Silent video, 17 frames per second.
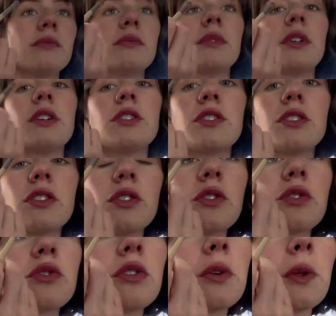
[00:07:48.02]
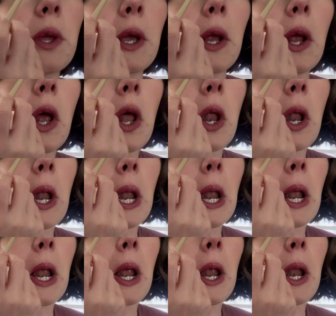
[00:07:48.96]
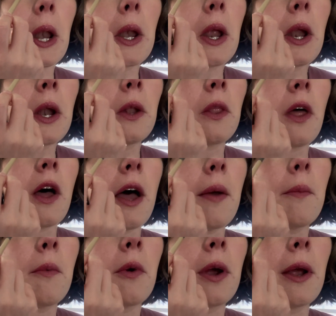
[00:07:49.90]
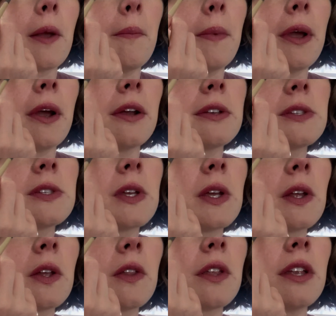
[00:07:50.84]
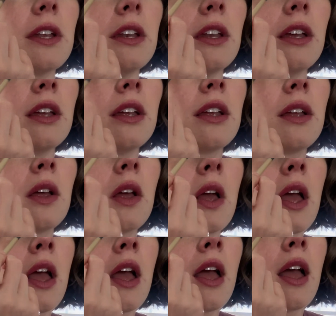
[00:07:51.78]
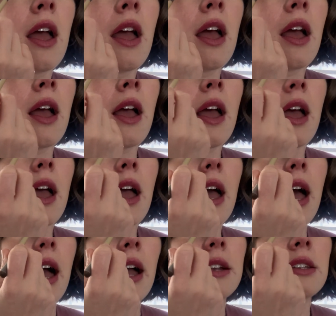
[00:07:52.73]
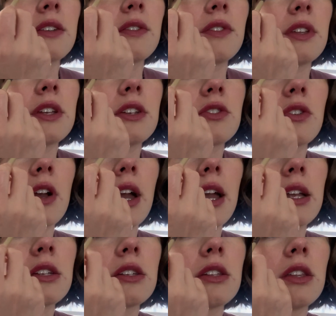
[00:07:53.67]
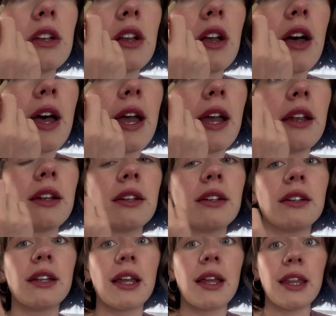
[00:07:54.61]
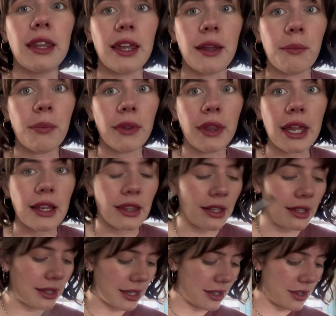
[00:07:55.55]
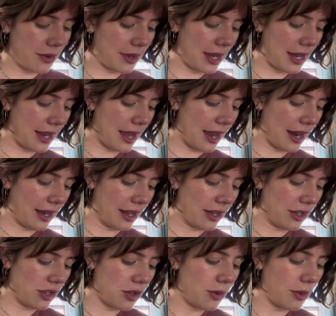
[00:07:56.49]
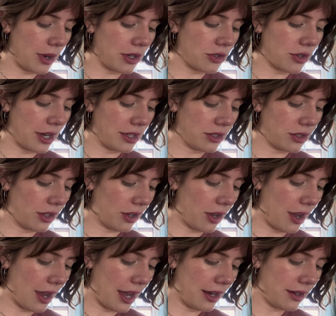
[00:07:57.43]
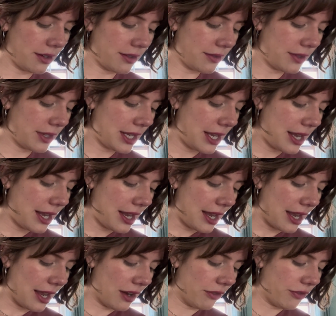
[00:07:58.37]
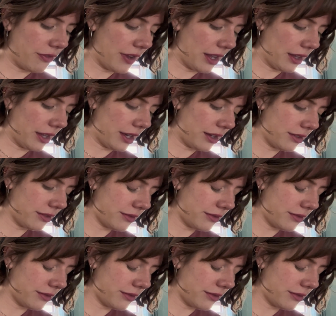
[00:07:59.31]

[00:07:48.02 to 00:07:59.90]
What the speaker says: There's truly not a lot more embarrassing than actively trying to look hot and like blatantly, like you can't hide it. You are trying to look hot and failing.